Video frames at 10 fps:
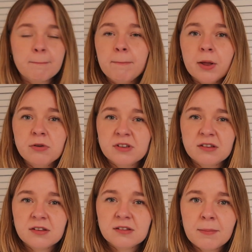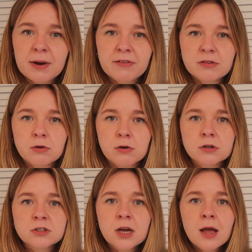Blue Sisters I believe it's
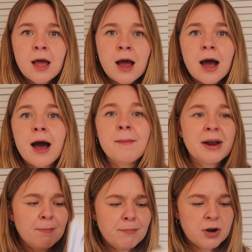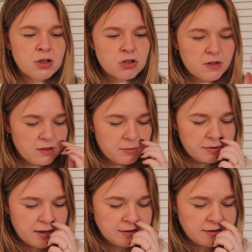called, and I'm pretty sure this
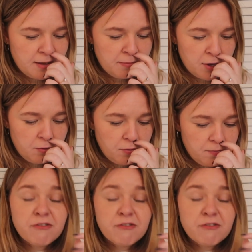was like a debut,